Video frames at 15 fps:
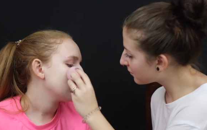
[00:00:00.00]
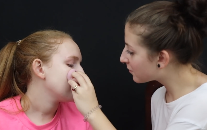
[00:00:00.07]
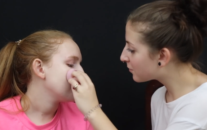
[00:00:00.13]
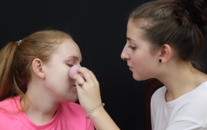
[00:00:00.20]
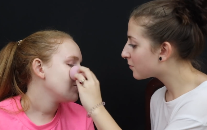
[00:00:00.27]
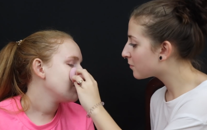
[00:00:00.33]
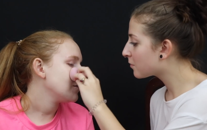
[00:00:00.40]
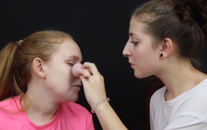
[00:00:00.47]

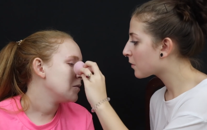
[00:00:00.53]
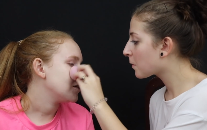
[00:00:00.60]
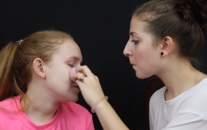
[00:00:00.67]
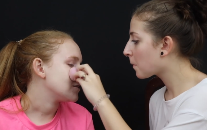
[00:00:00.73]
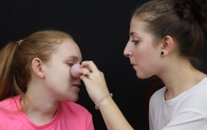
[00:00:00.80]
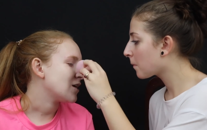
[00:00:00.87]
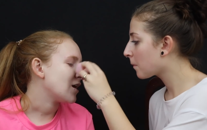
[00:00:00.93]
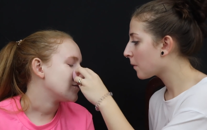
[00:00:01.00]
Speaker 1: What if I
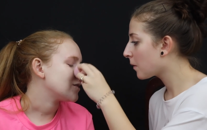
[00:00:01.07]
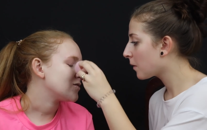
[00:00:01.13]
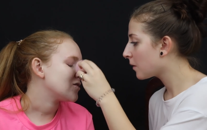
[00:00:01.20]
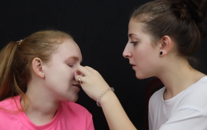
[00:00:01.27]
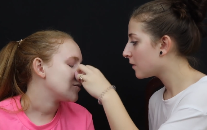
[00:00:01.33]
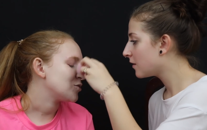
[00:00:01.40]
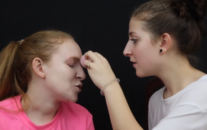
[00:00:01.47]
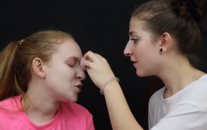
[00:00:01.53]
made a sound
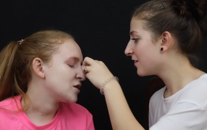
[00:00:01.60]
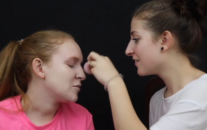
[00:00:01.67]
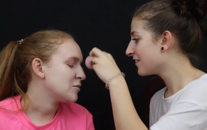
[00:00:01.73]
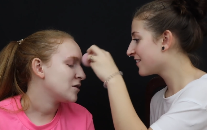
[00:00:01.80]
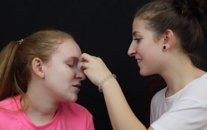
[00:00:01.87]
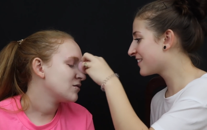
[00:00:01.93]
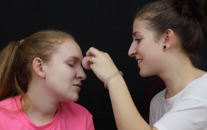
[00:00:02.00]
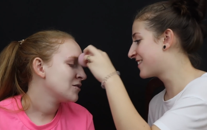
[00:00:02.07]
every time you
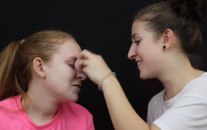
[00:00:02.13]
hit me?